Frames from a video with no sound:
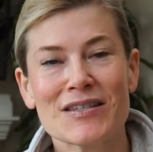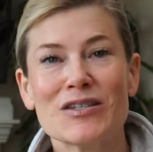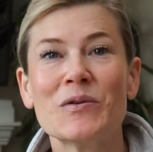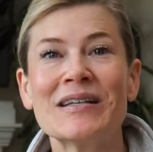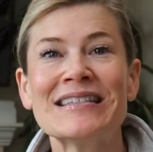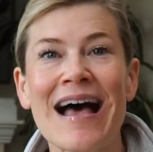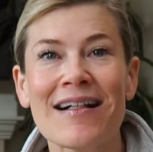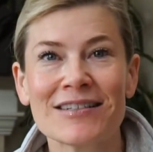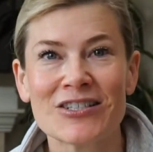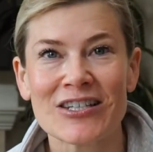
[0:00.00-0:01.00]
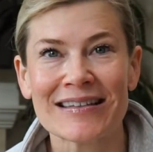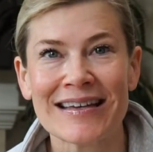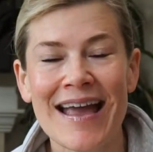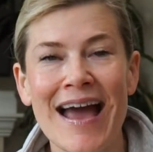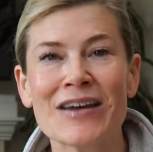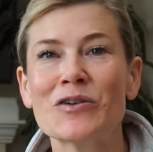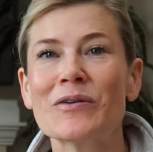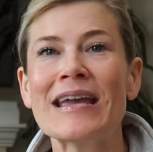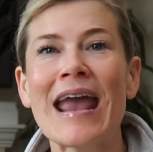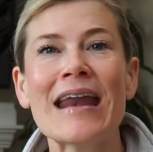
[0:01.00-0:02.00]
to intelligently and
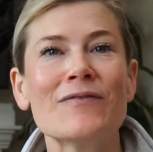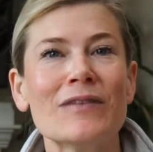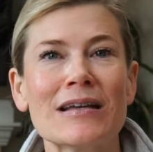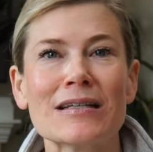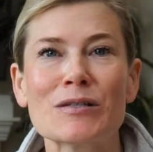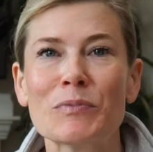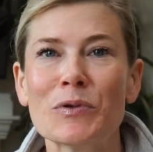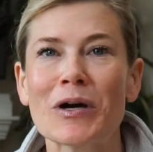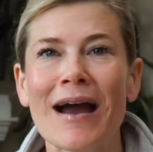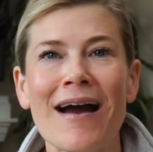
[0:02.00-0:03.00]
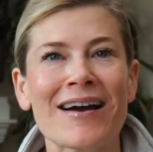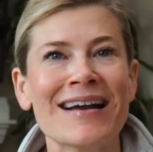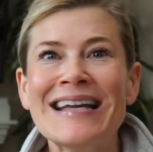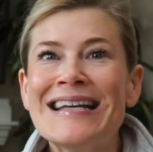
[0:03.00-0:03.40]
creatively explore our